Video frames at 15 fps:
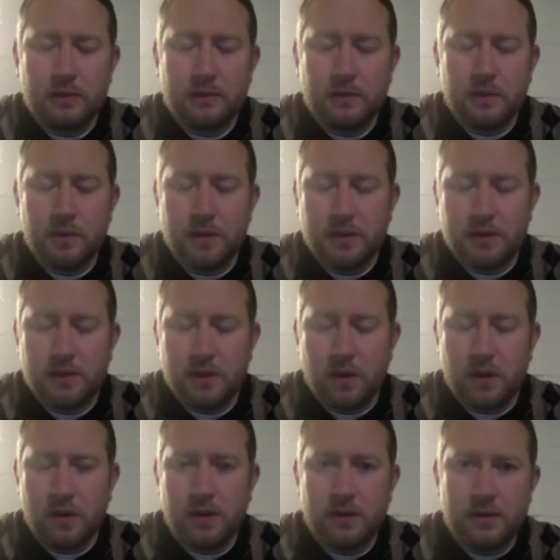We went to
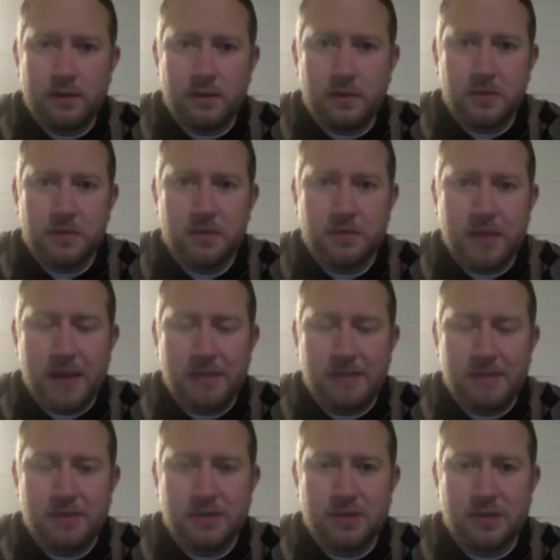Corinth, number 2
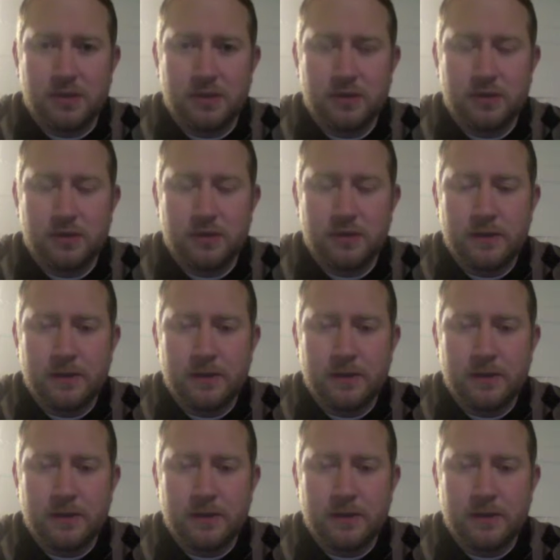Baptist Church.